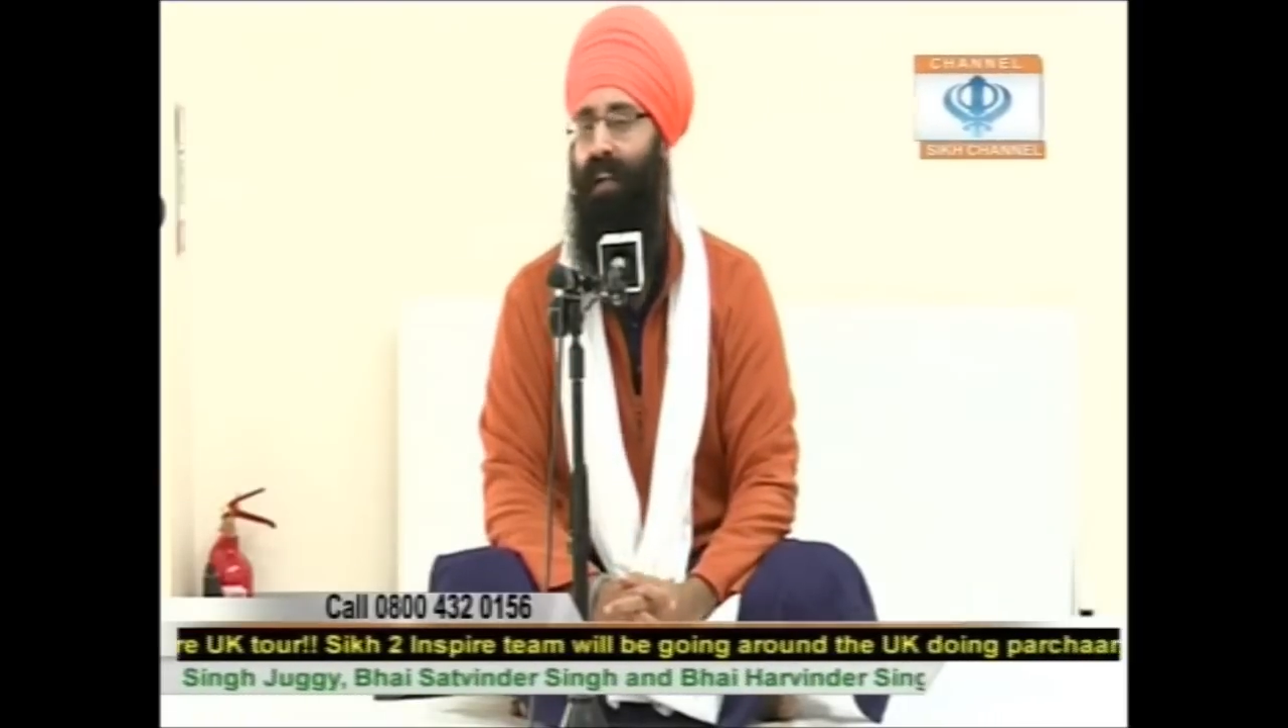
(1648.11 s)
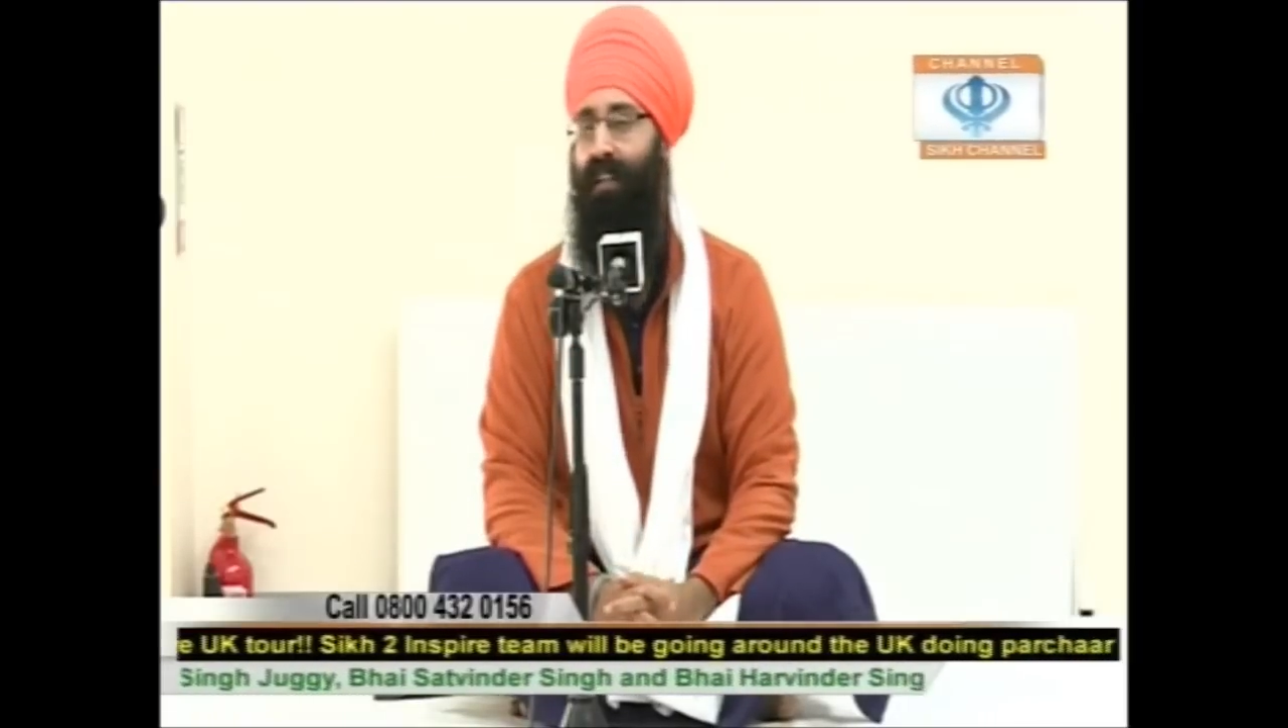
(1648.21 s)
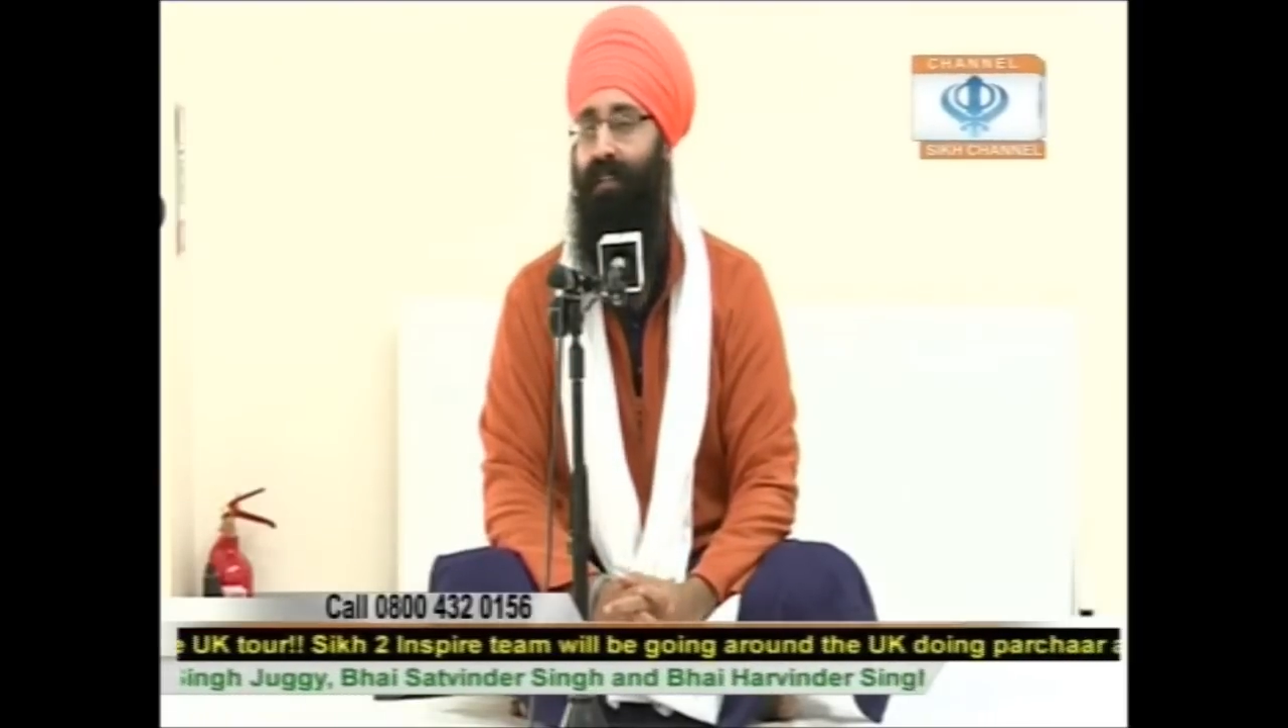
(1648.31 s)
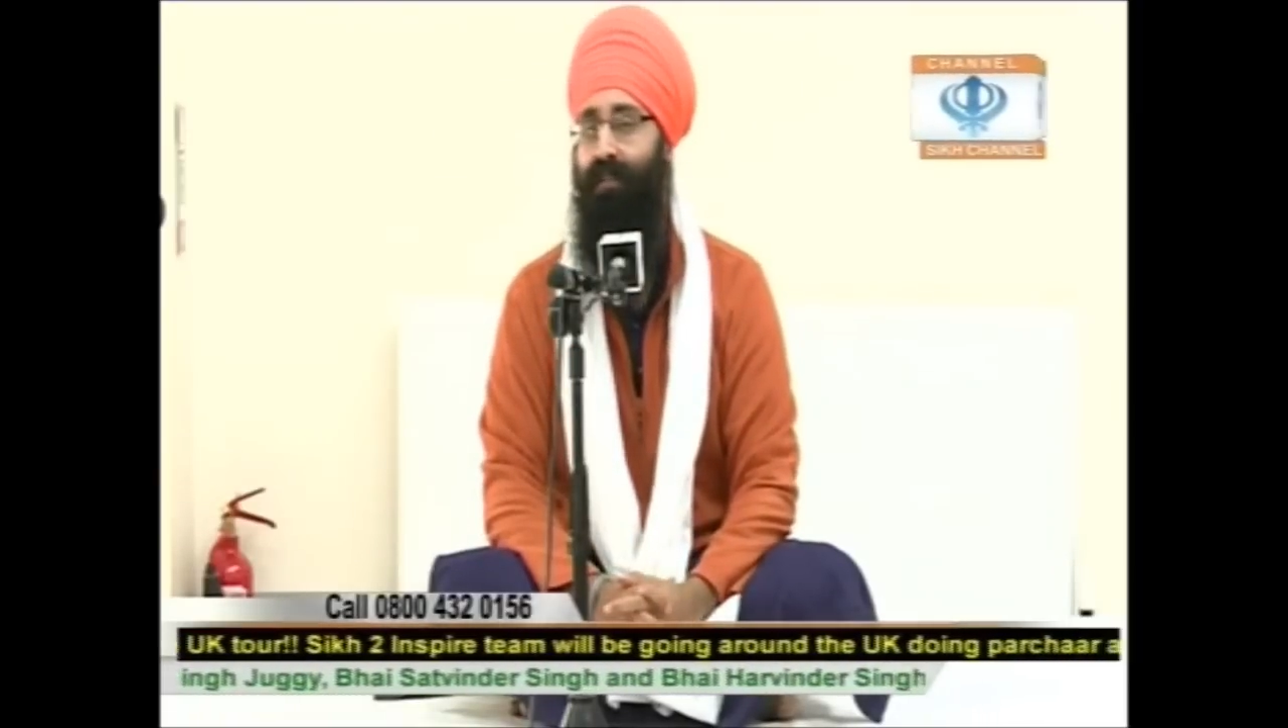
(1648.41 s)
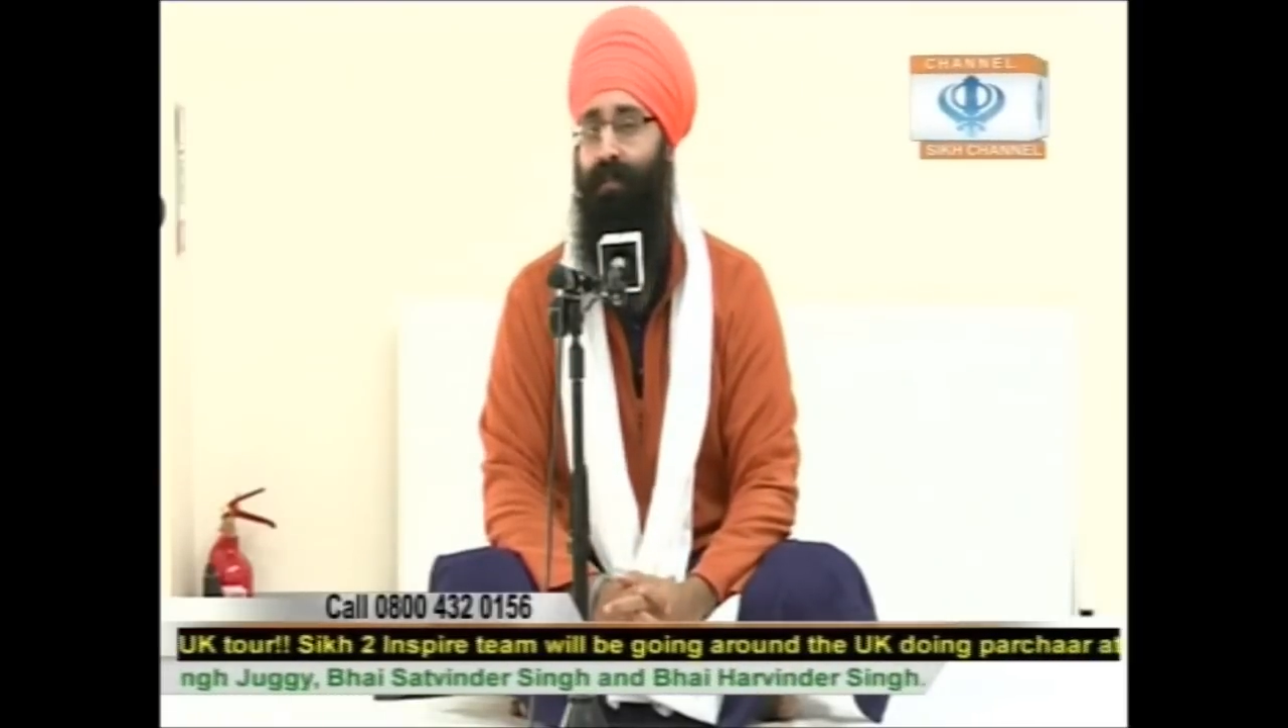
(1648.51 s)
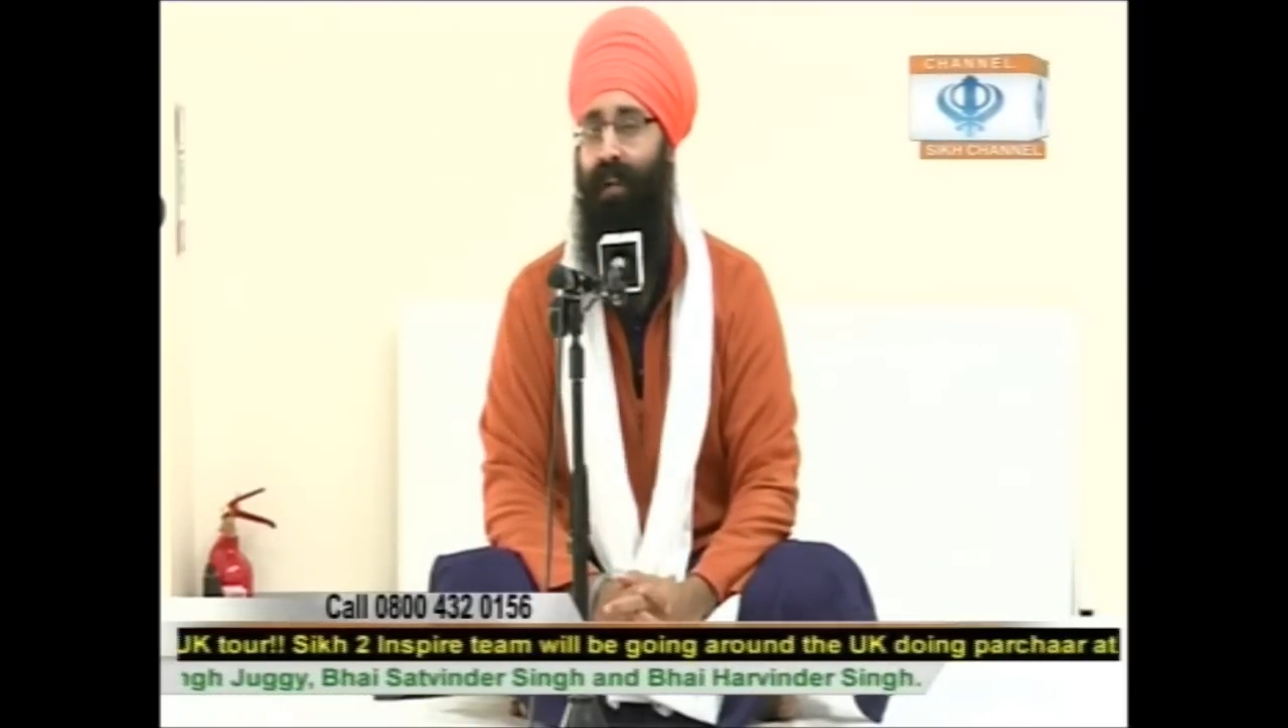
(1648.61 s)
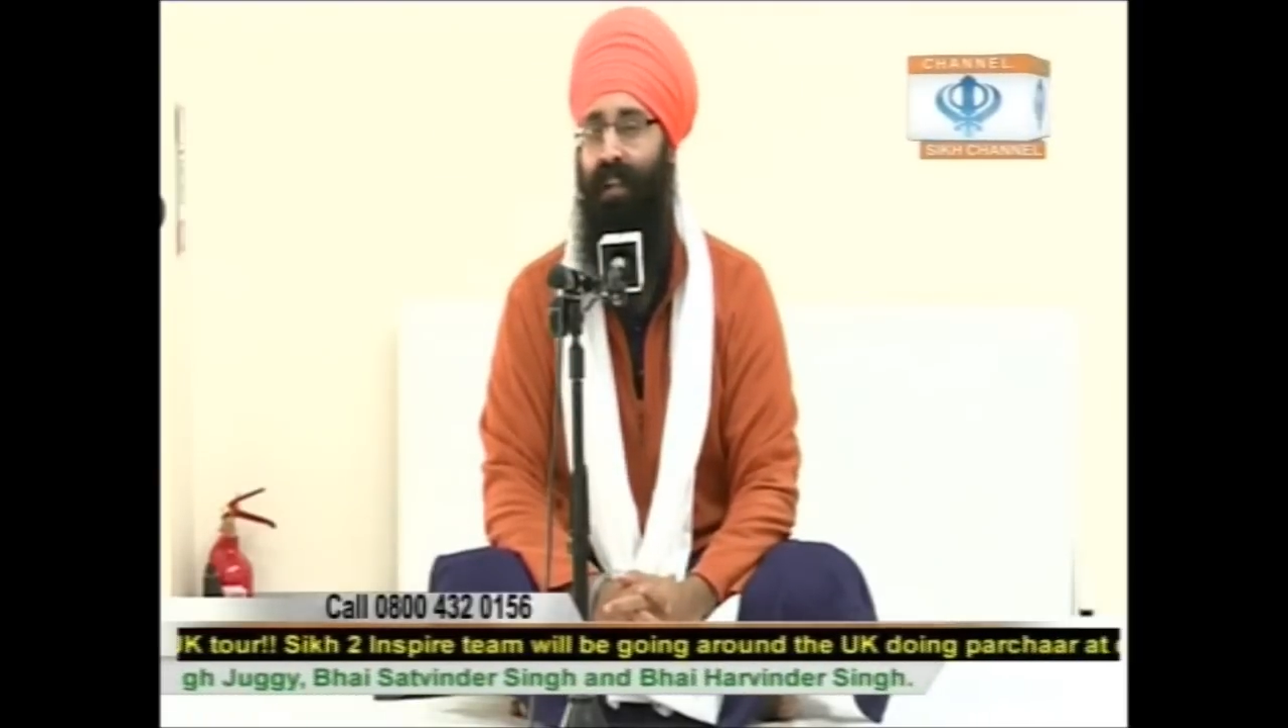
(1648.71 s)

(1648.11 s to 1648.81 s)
Nanak Dev Ji